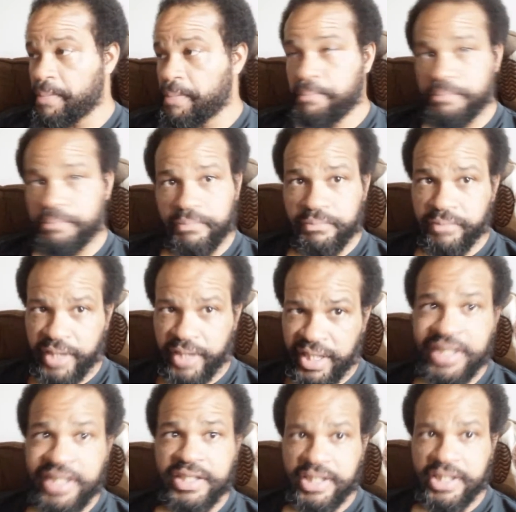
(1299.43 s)
But the
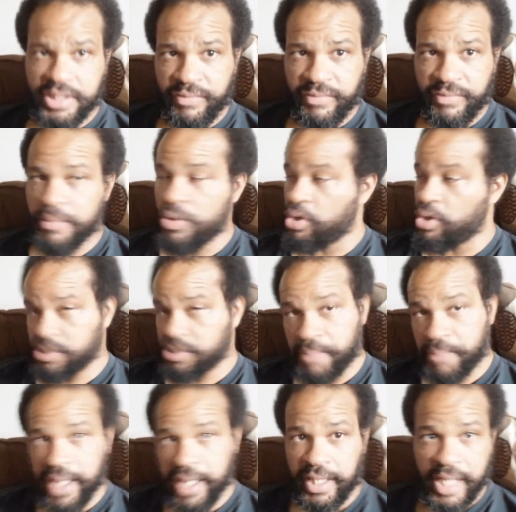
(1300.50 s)
easiest of them all is
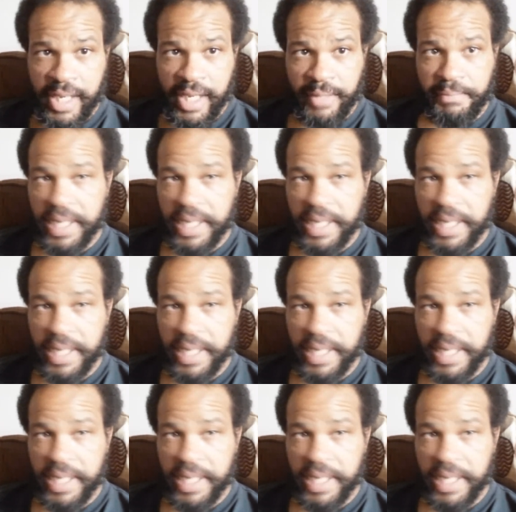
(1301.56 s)
Pacquiao.